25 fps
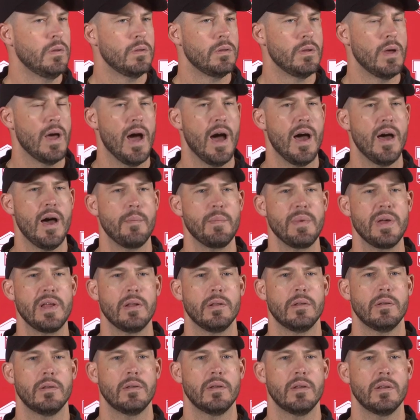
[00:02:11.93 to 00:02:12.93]
Yeah, I
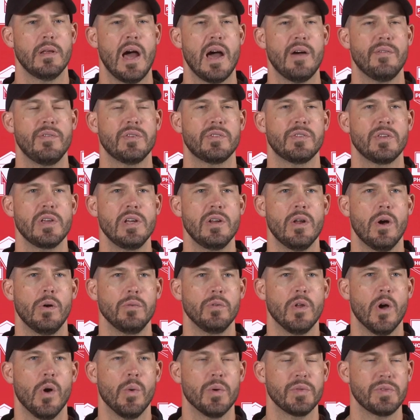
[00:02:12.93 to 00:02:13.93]
mean, obviously you
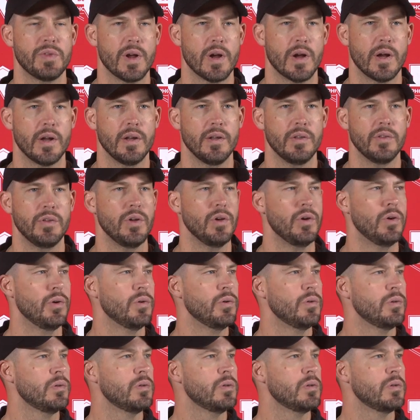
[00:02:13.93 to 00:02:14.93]
don't know what they're going to
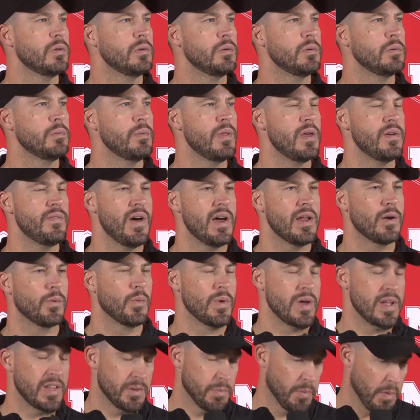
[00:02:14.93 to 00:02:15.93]
do. They've had a
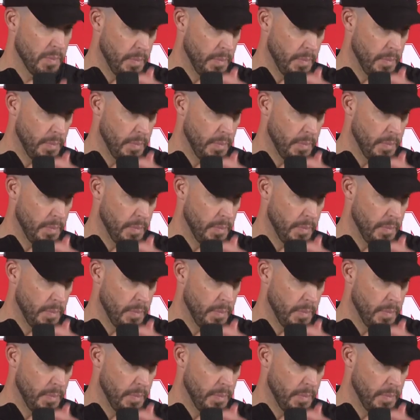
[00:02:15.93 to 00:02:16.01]
week to